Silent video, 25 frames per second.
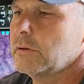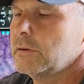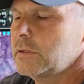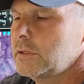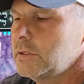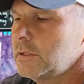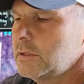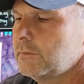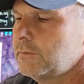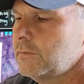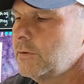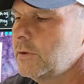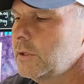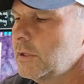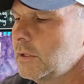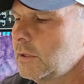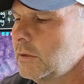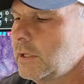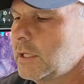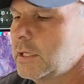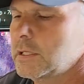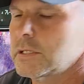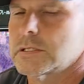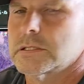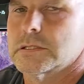if you're going to
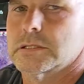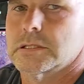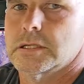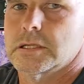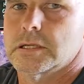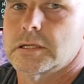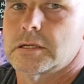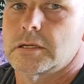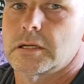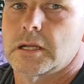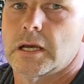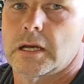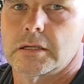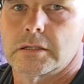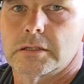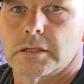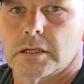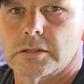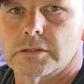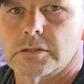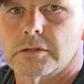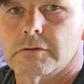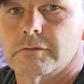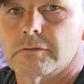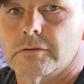let it sit and not
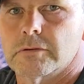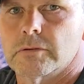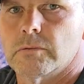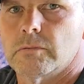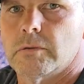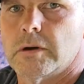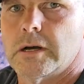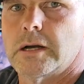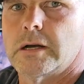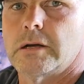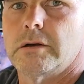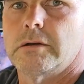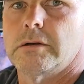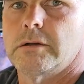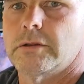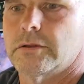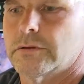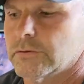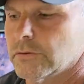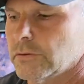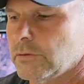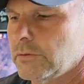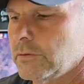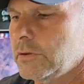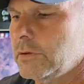touch it for a while,
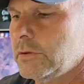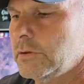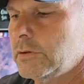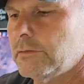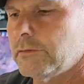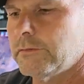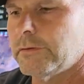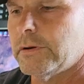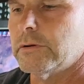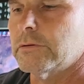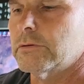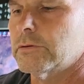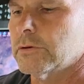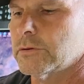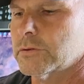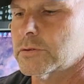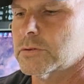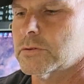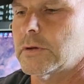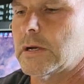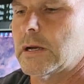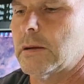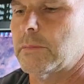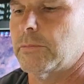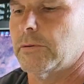throw the little Velcro
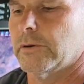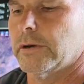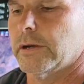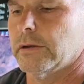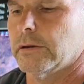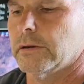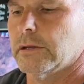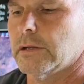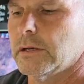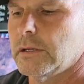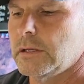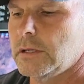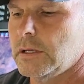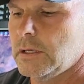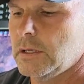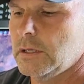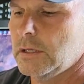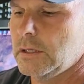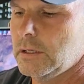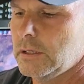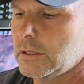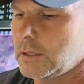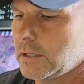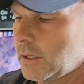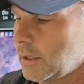strap around
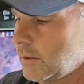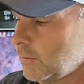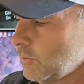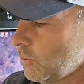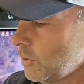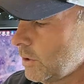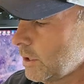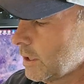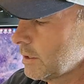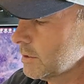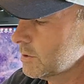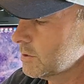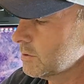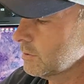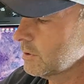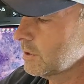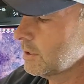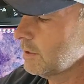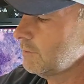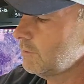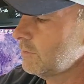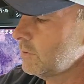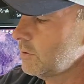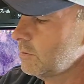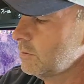it. We also
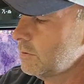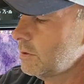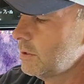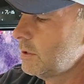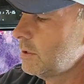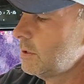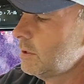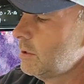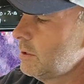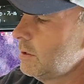give you,